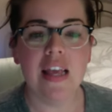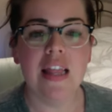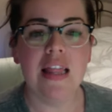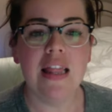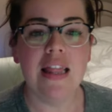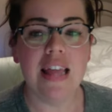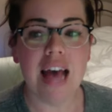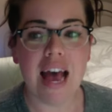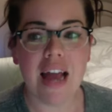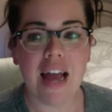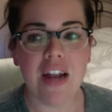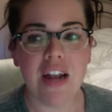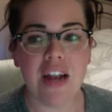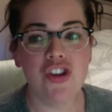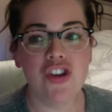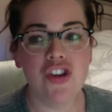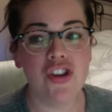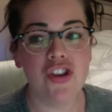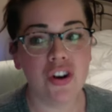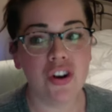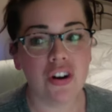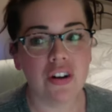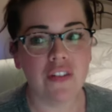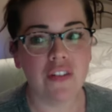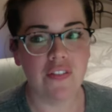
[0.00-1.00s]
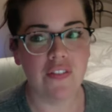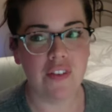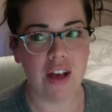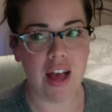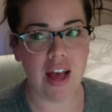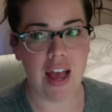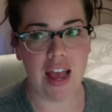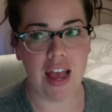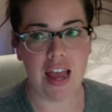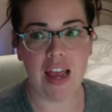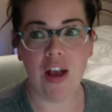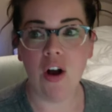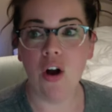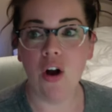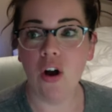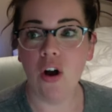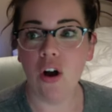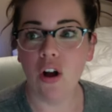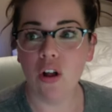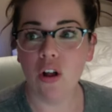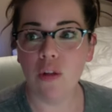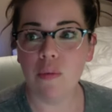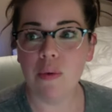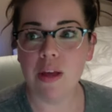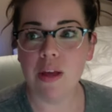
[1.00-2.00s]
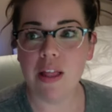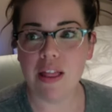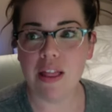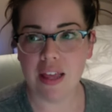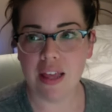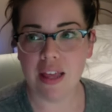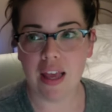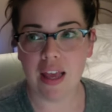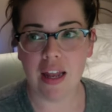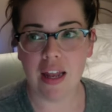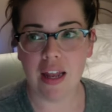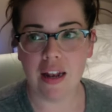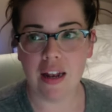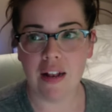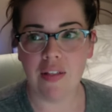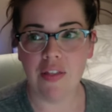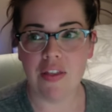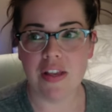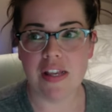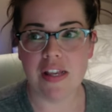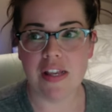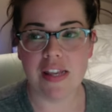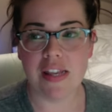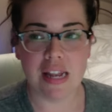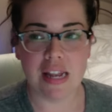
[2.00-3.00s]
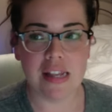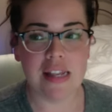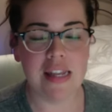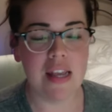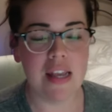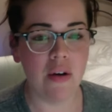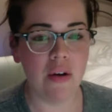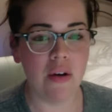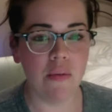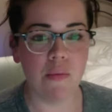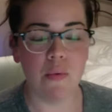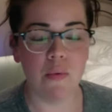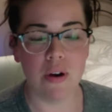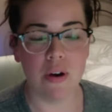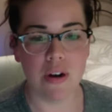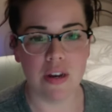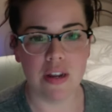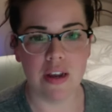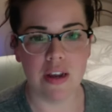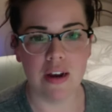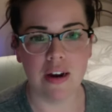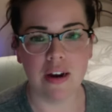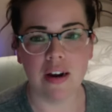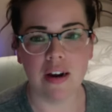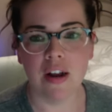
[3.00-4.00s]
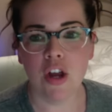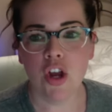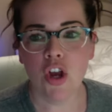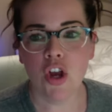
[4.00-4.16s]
that certify all within the Scentsy award year.